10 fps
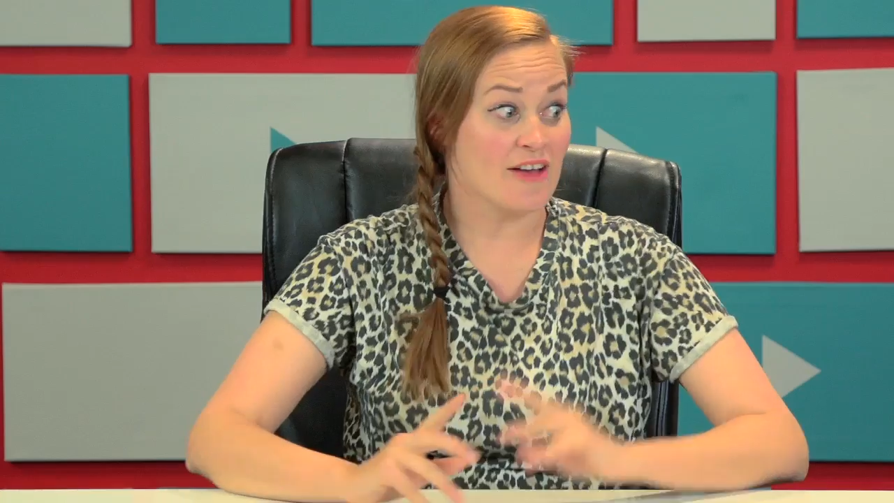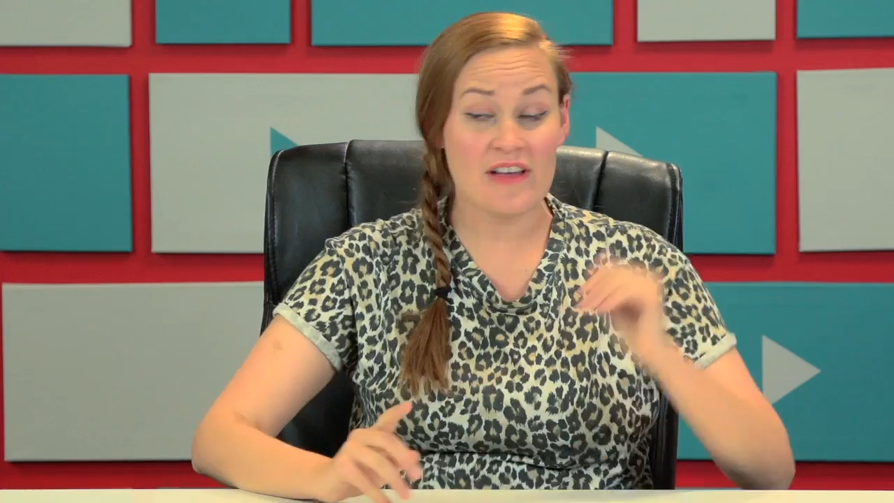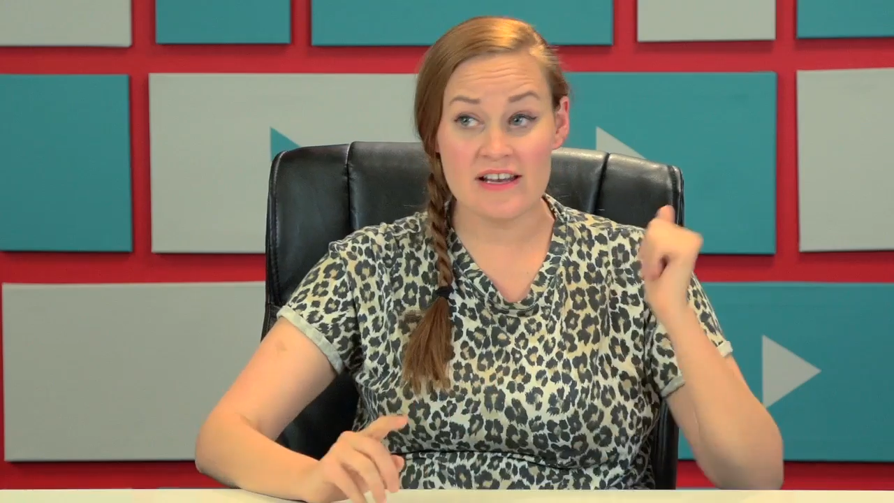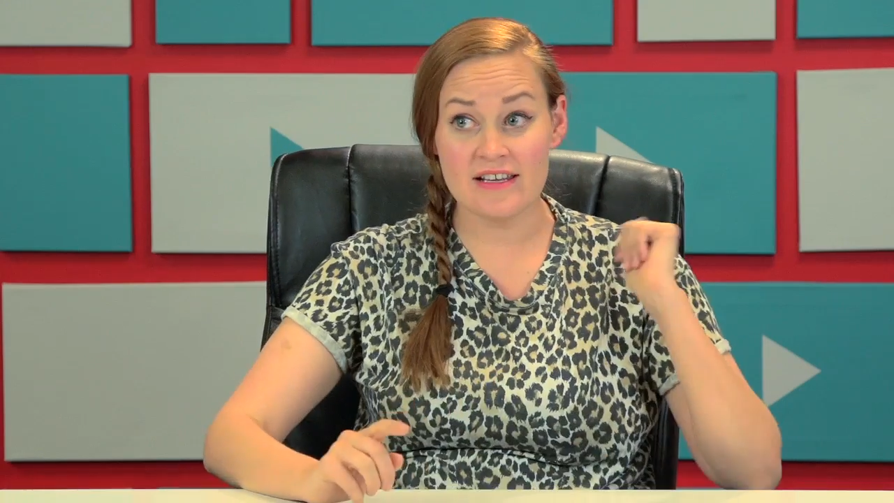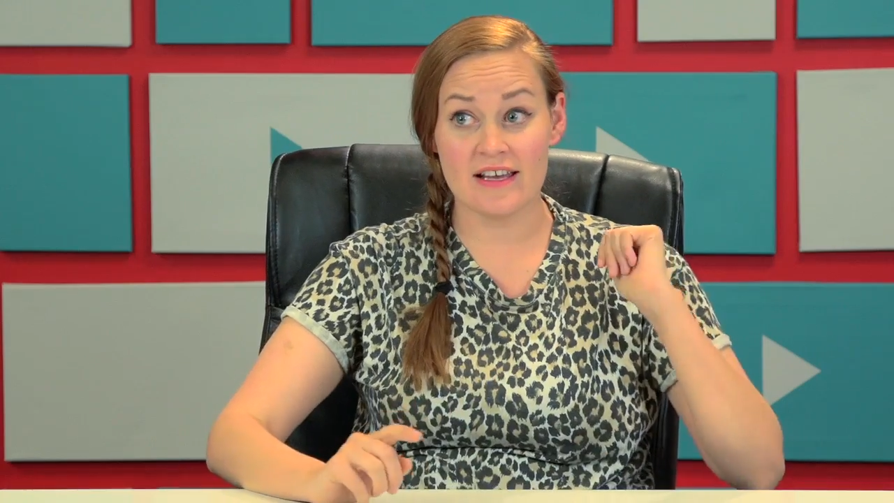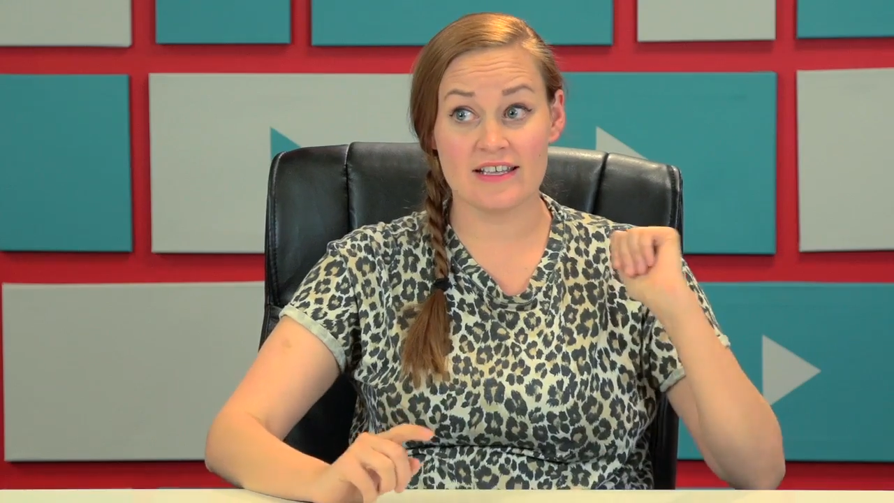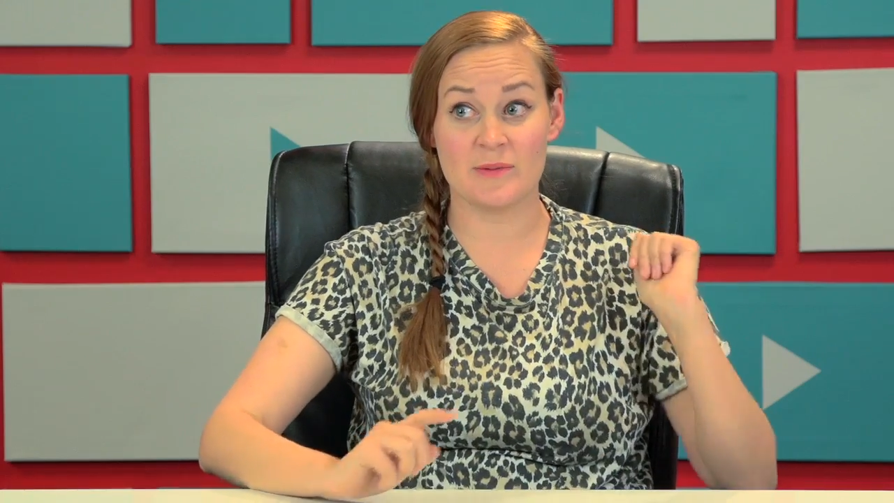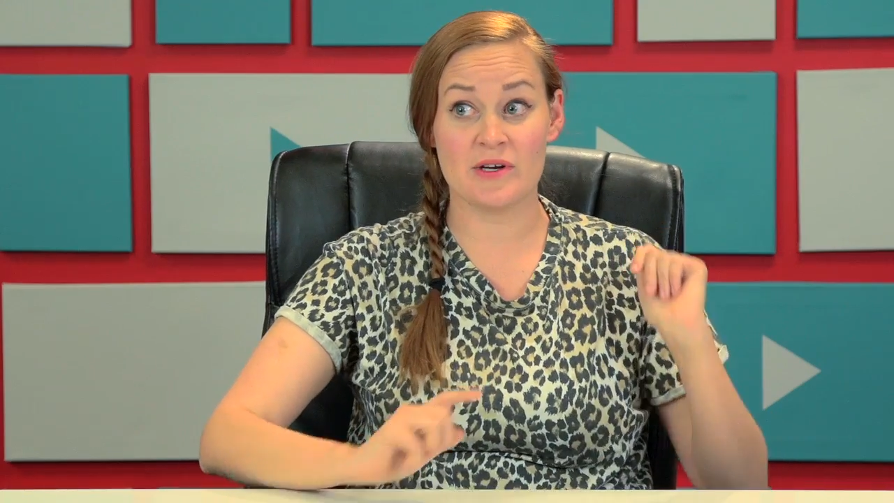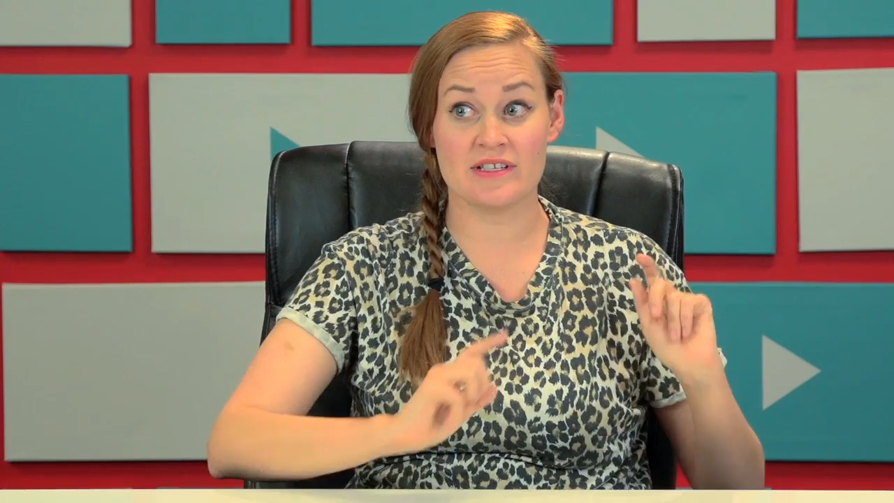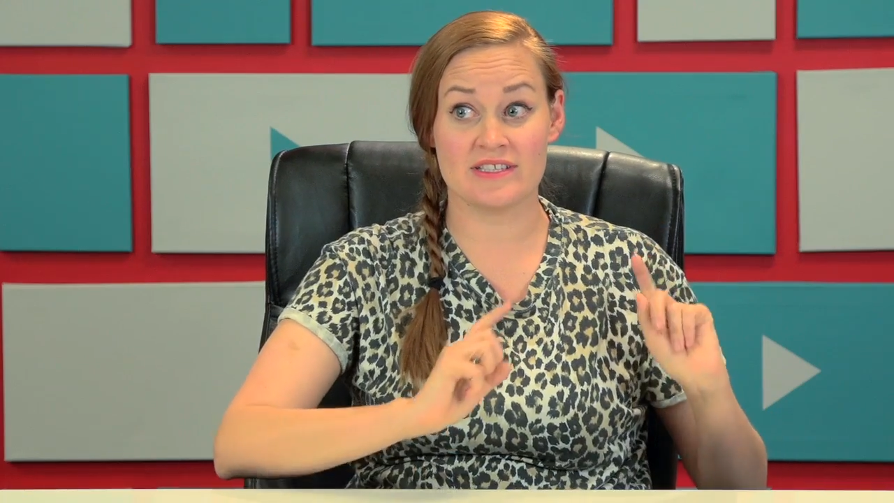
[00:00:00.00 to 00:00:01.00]
I've had an
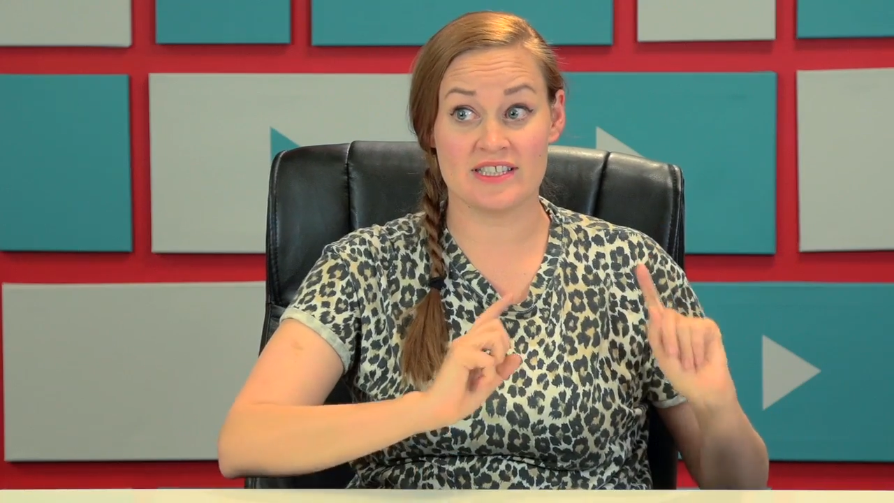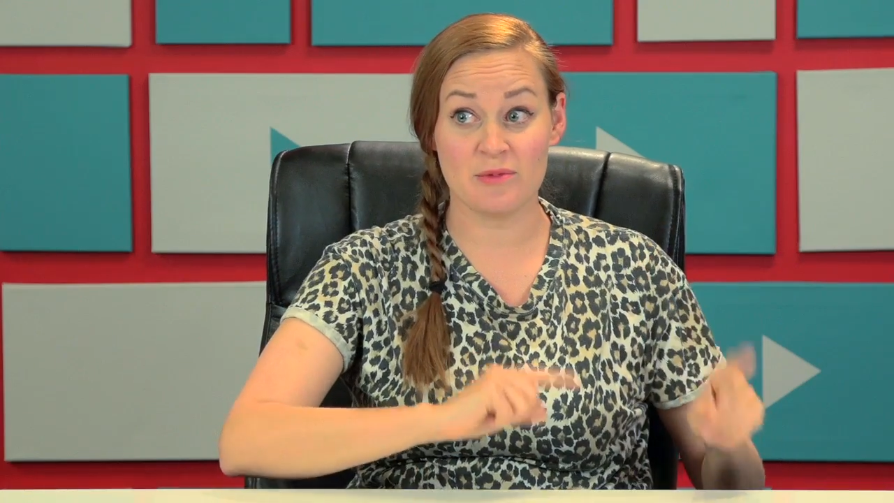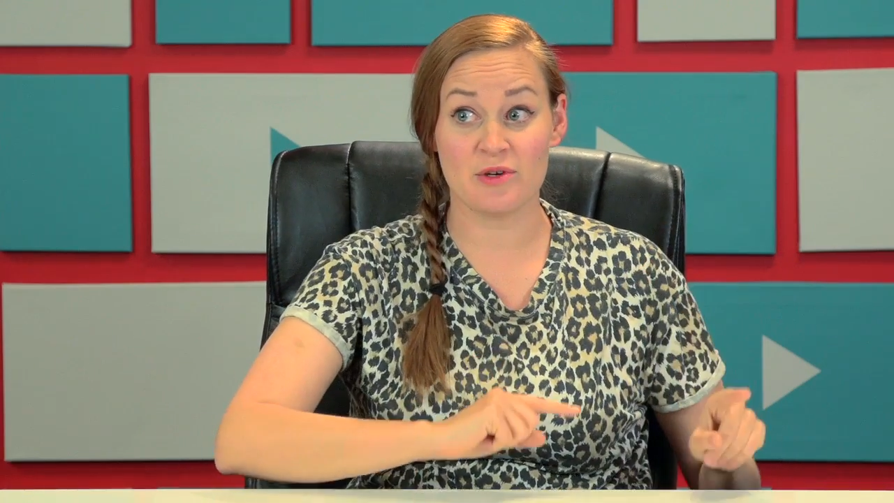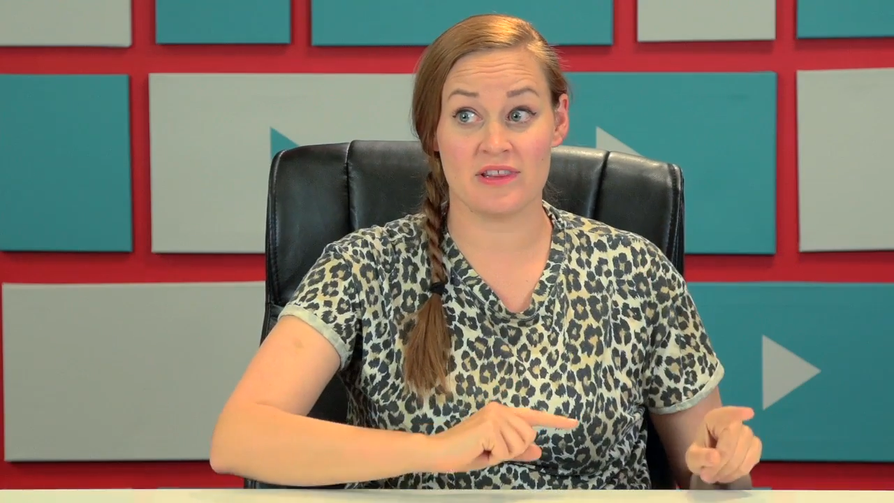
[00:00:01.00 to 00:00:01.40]
experience similar